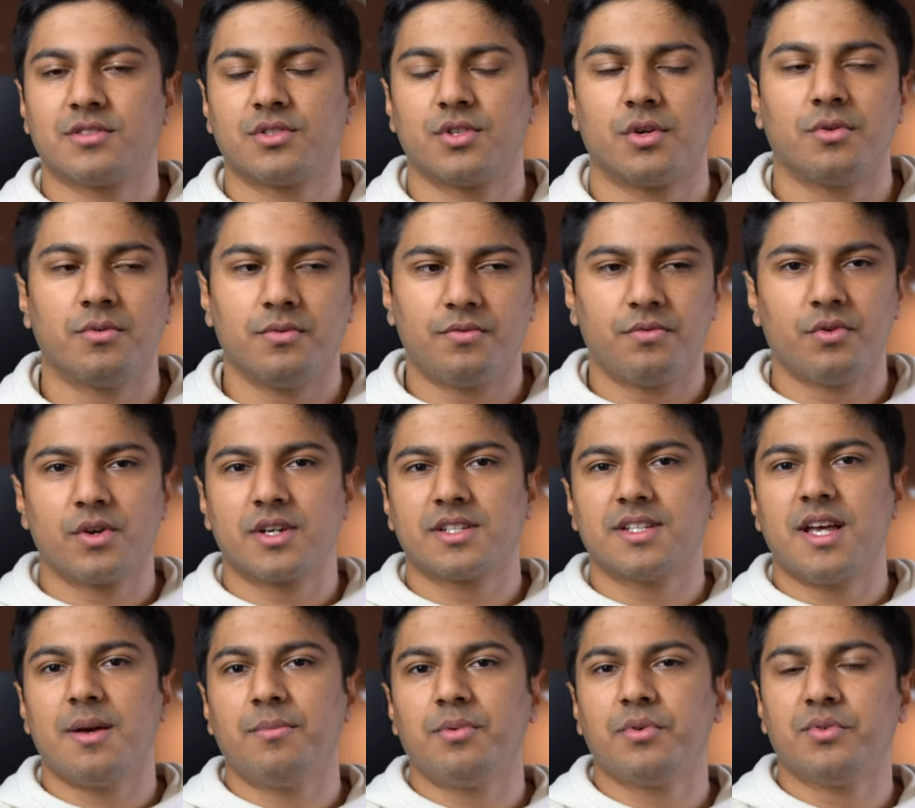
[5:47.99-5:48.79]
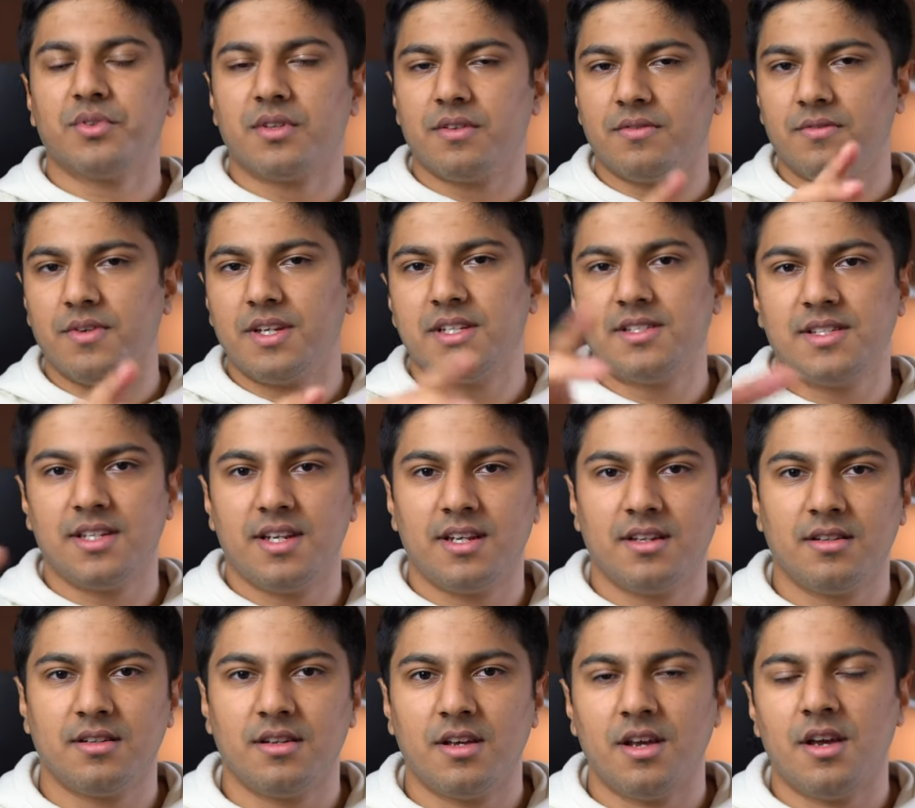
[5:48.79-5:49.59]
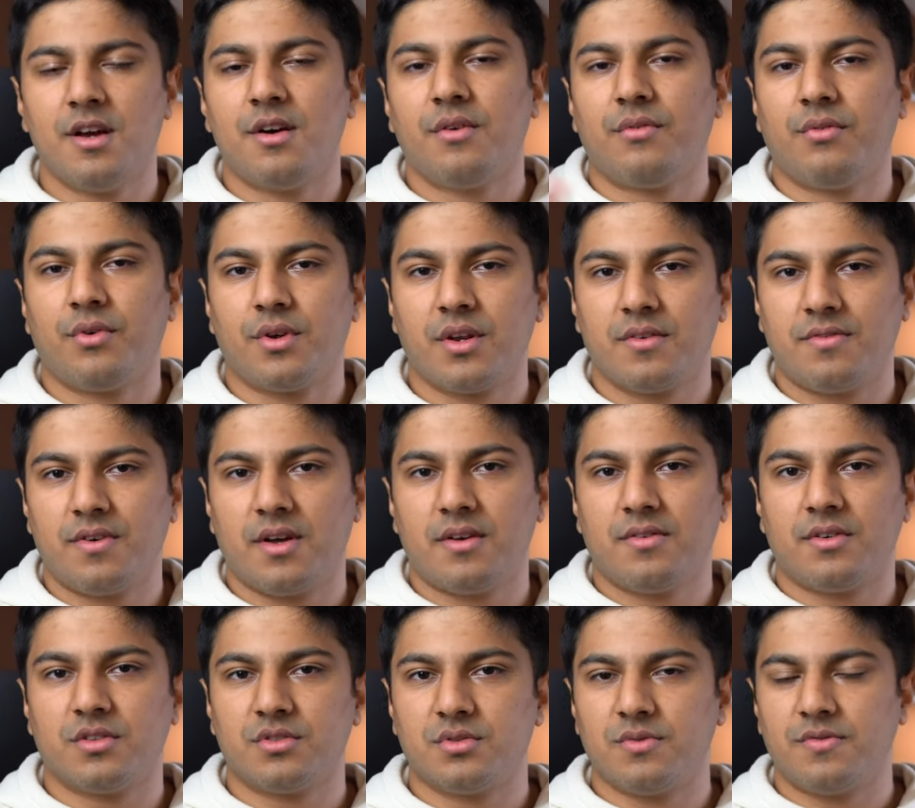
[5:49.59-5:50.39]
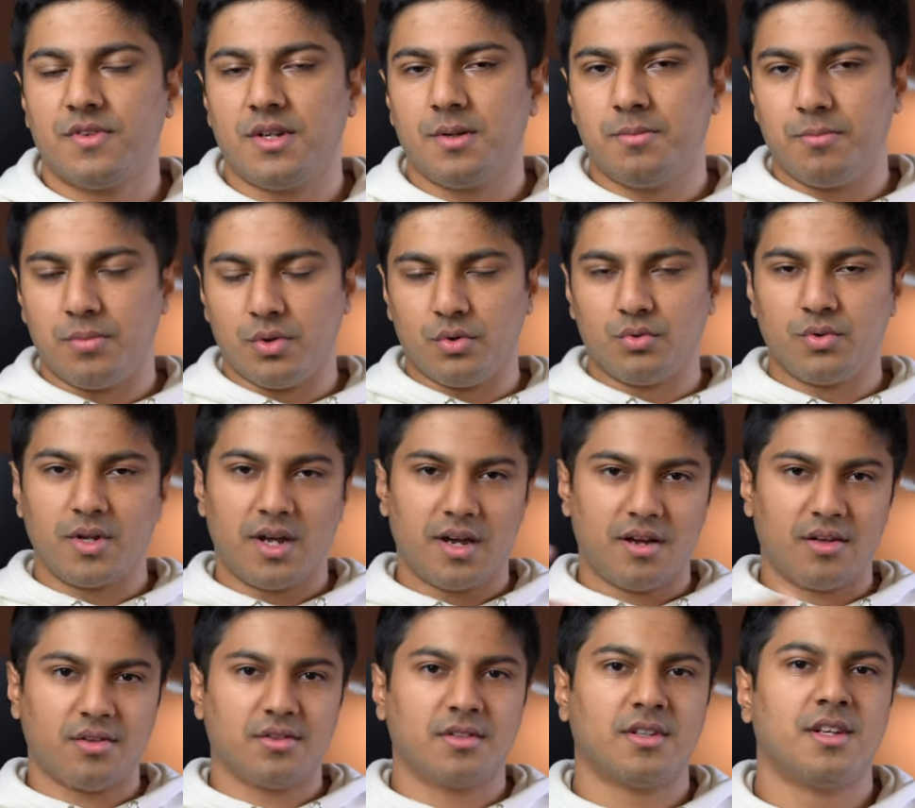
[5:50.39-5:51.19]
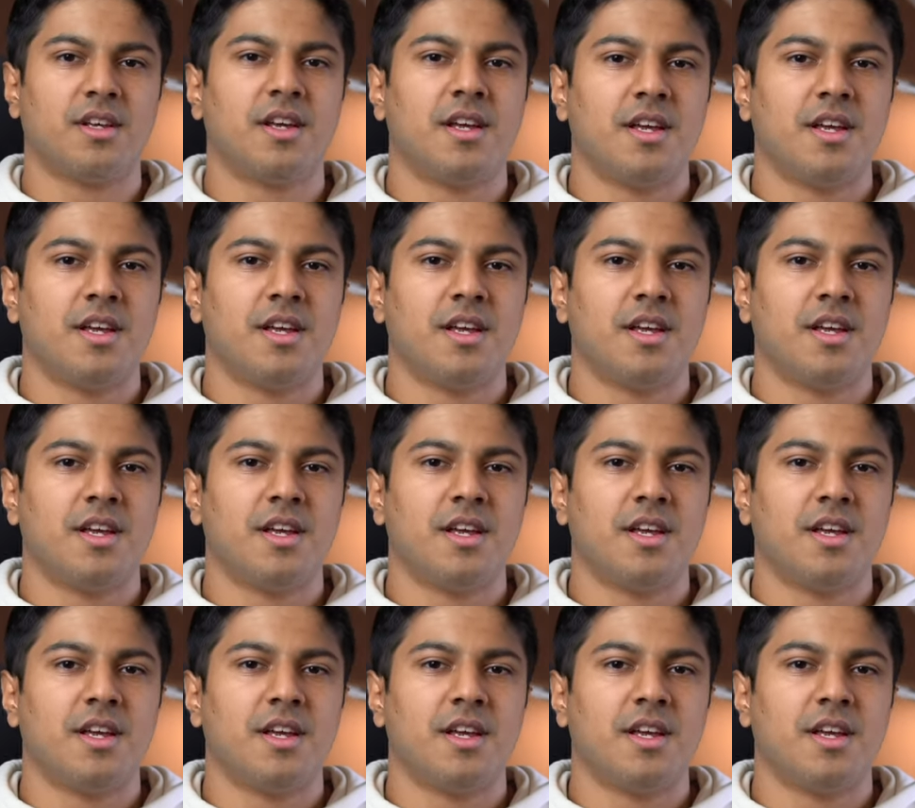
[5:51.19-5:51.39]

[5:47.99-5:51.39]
So, for example, with the VC 4500V Blue Dial,